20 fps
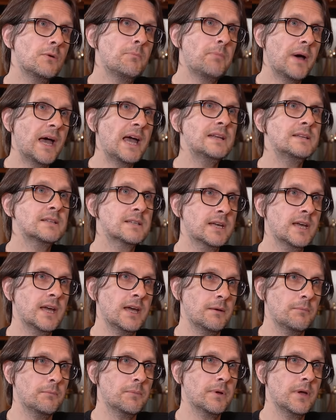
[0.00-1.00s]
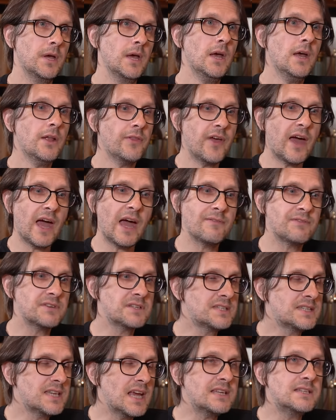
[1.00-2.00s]
on Bandcamp that have a
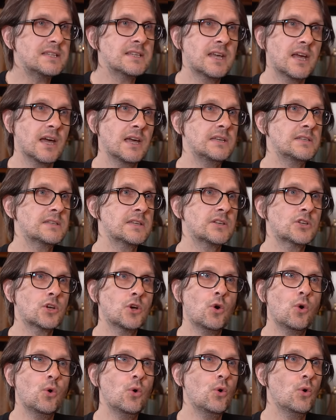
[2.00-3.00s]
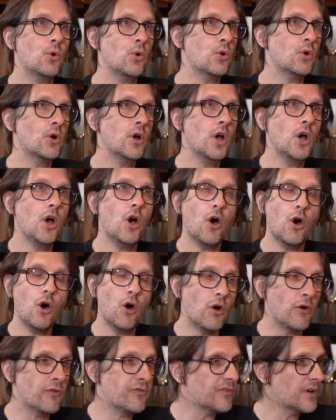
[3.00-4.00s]
dedicated core
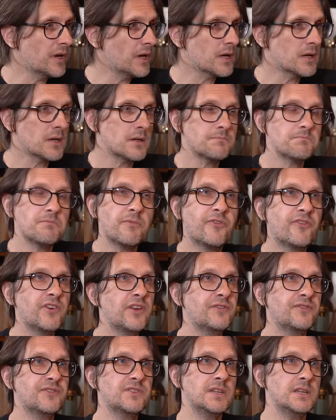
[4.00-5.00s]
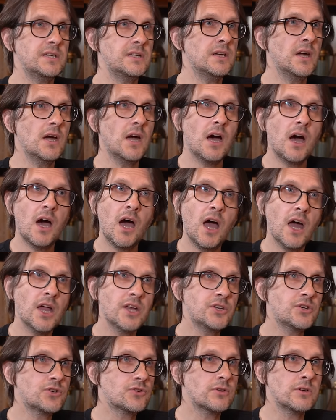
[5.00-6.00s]
of 50,
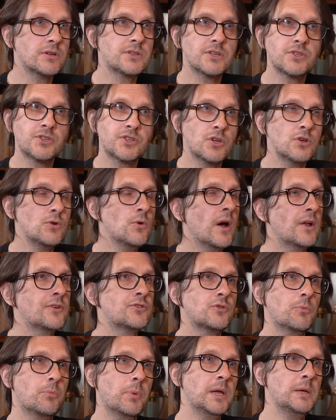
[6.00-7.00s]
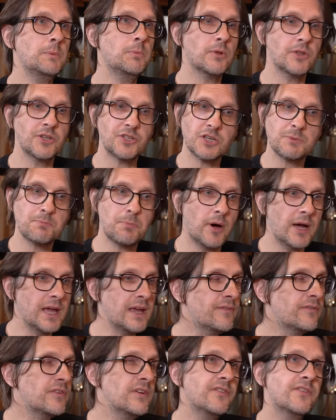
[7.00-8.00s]
100, 200 people that just buy
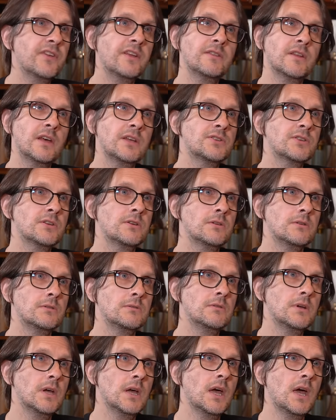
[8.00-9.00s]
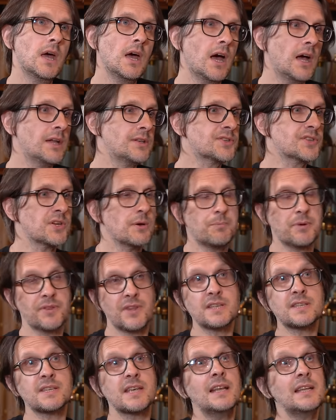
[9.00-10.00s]
everything they do, and so, but
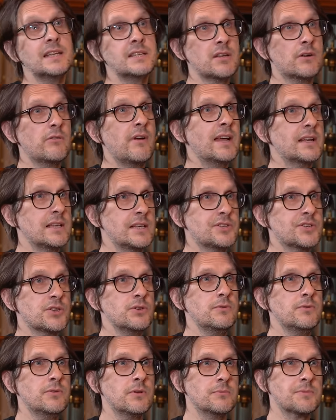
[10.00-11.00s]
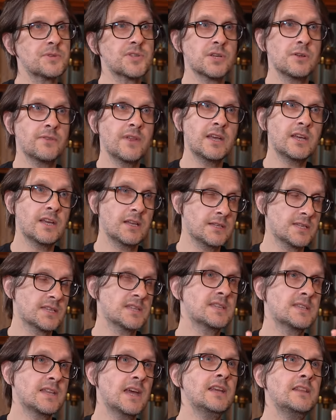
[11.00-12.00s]
they're selling directly to them so they can
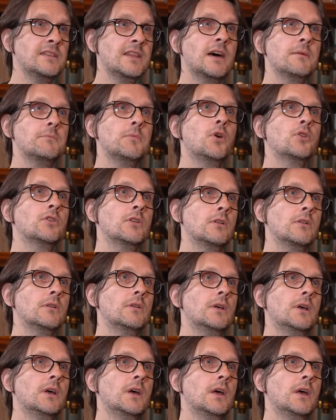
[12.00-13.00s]
sustain that model.